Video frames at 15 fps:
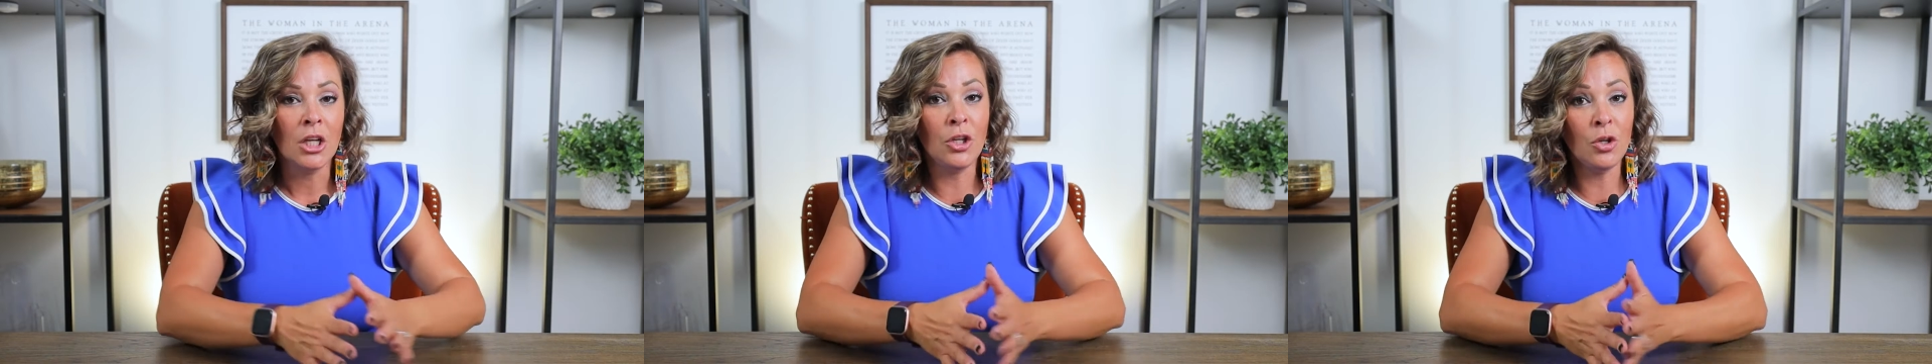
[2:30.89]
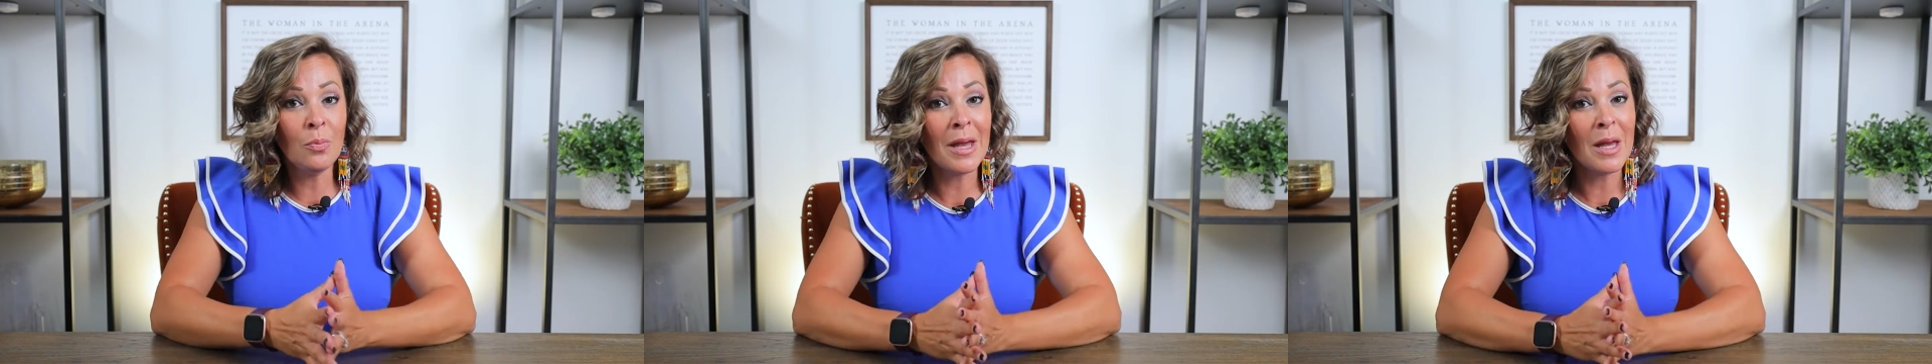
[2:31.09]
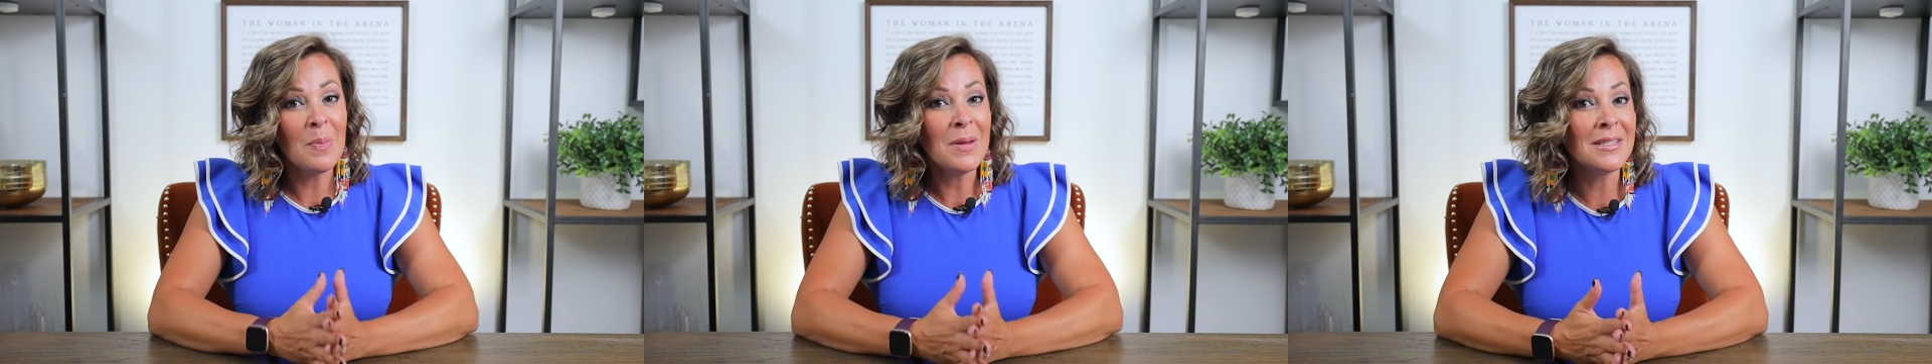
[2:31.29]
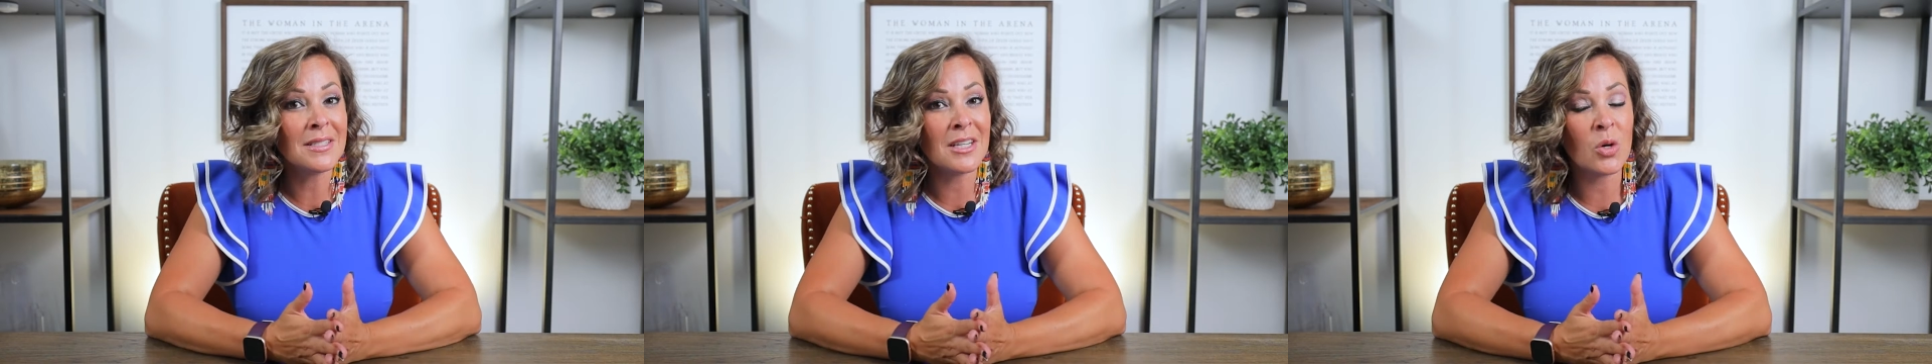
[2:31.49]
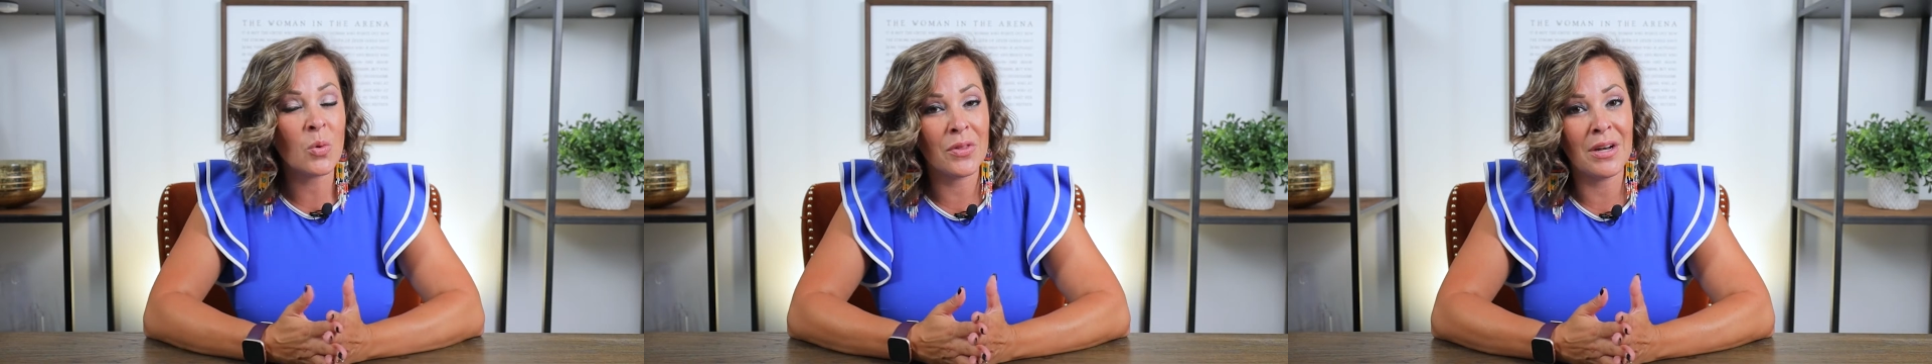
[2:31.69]
you may be
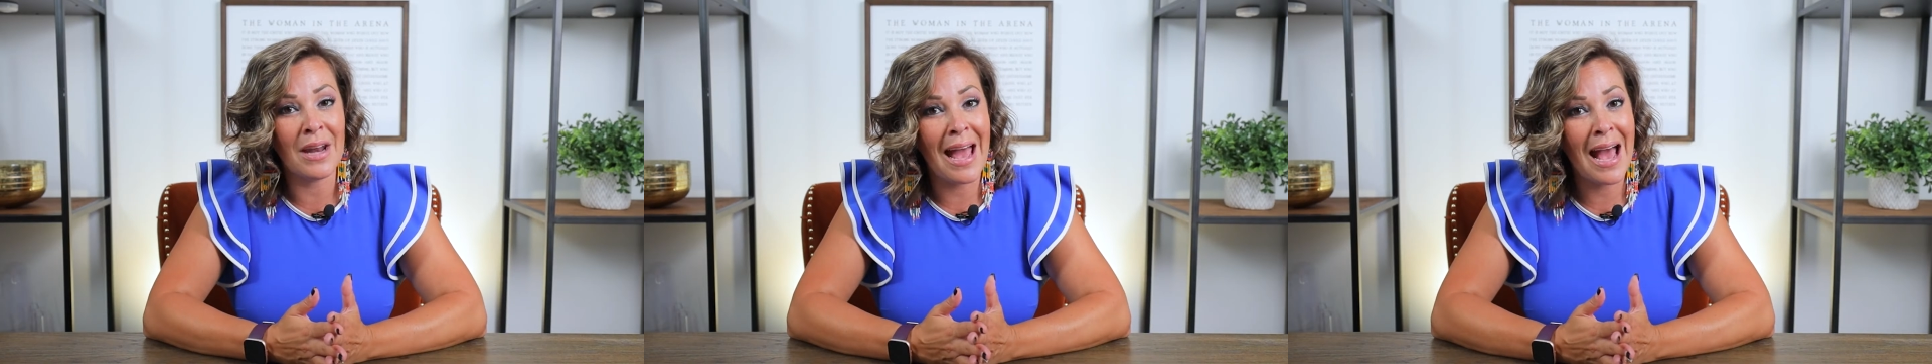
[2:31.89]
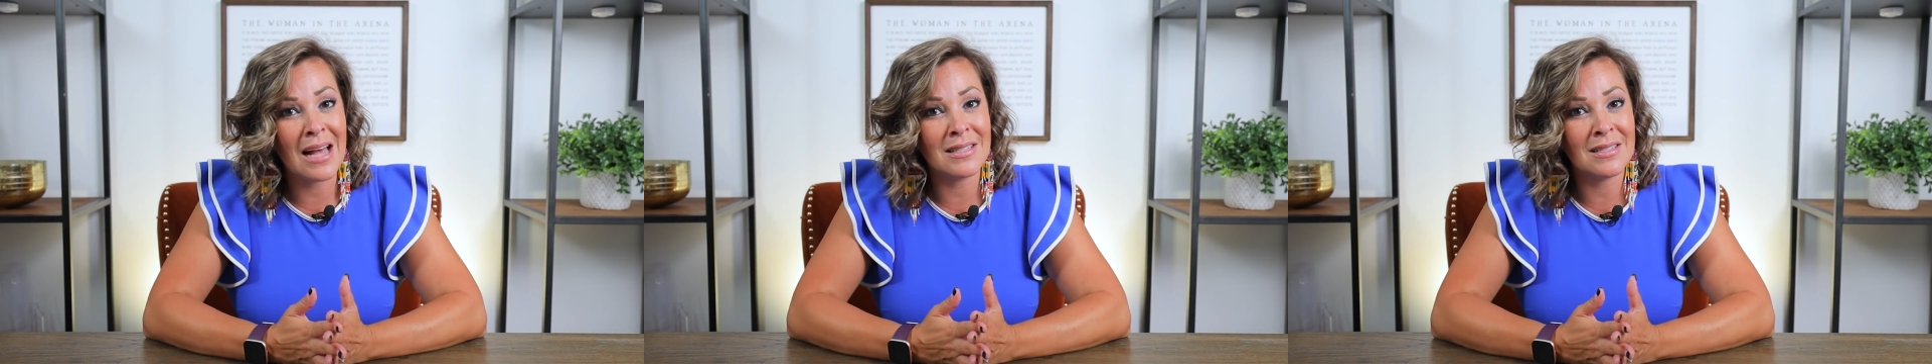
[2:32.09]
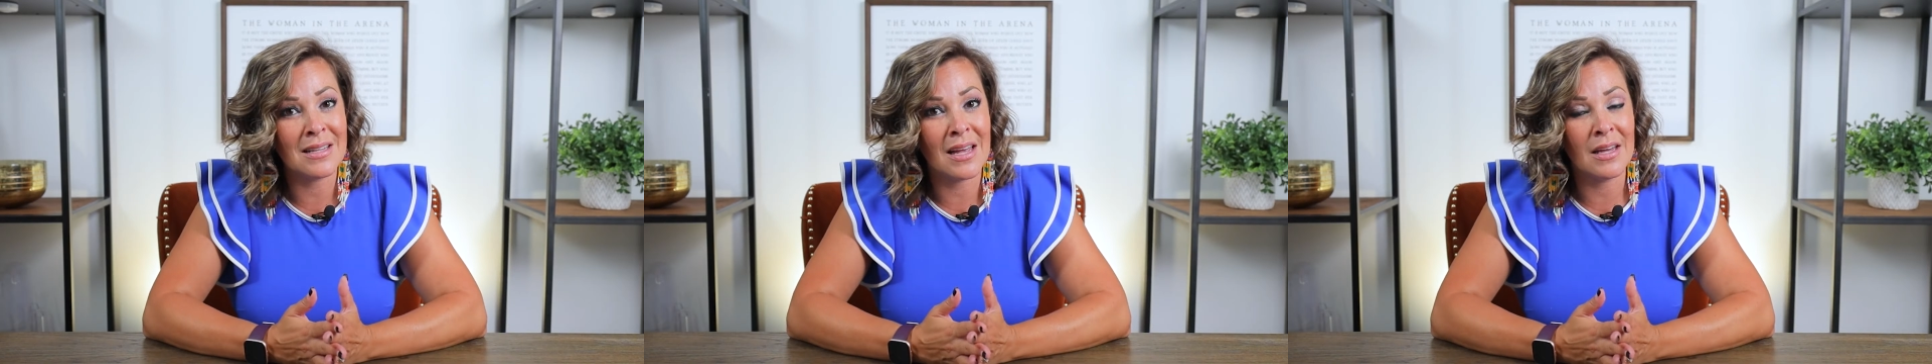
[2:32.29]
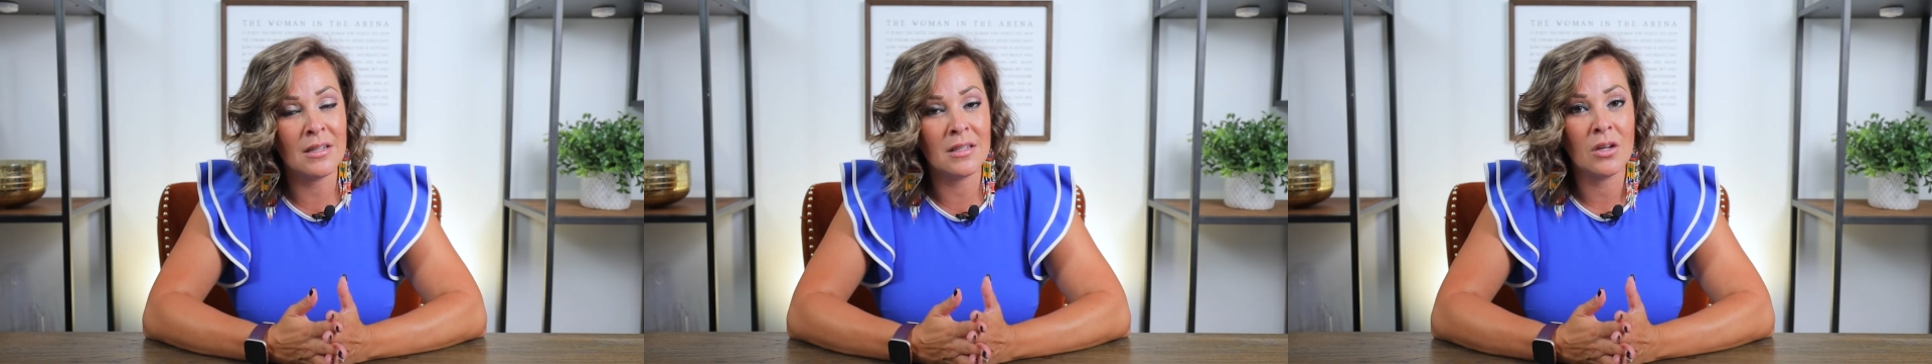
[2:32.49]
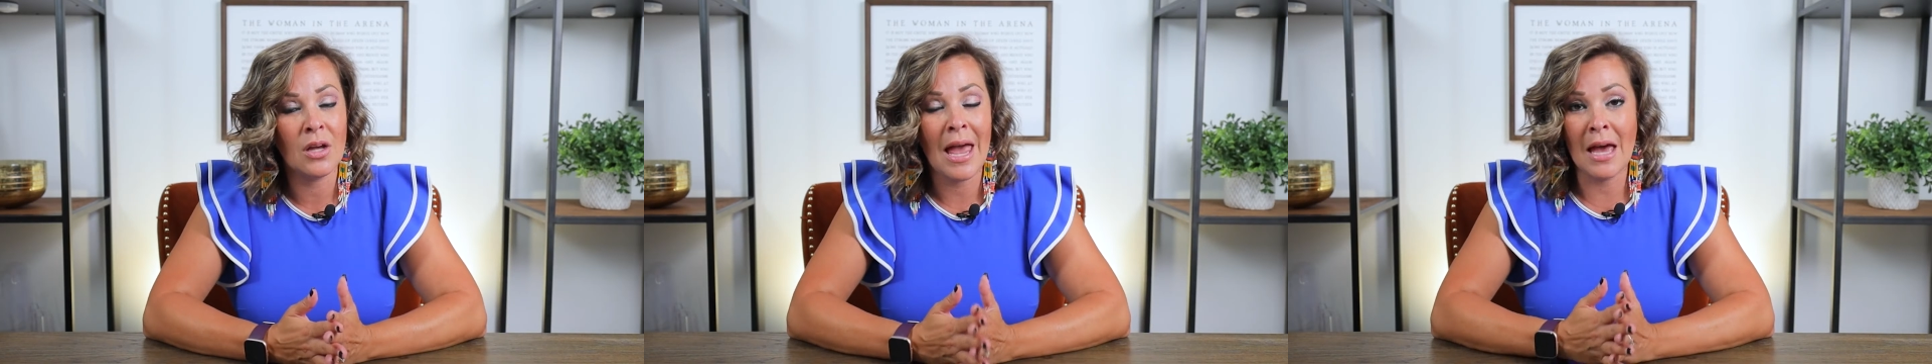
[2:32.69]
stuck with an
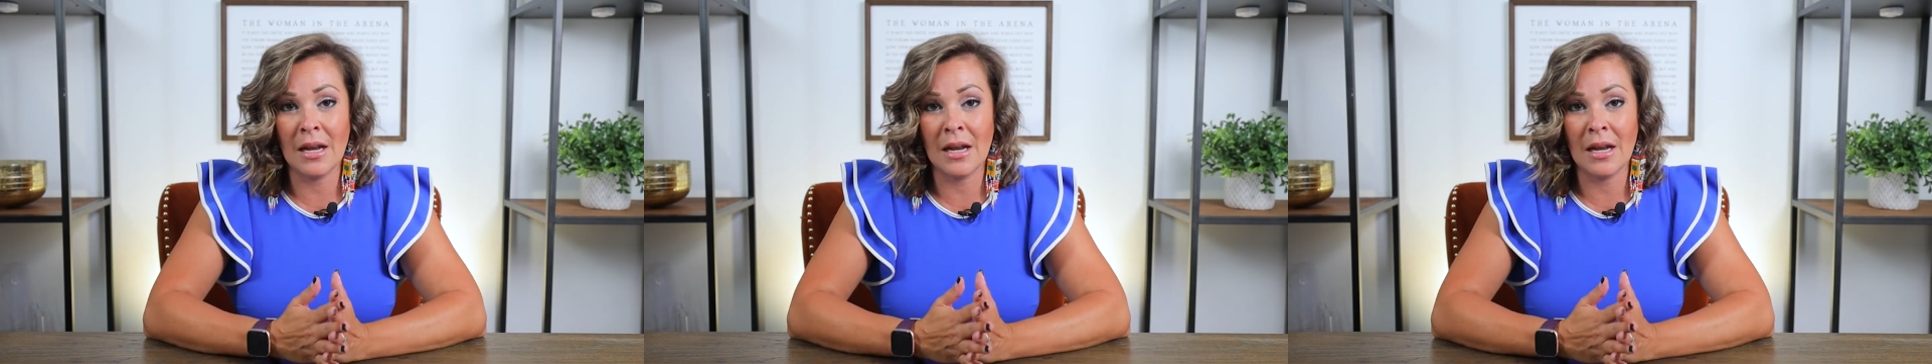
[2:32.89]
asset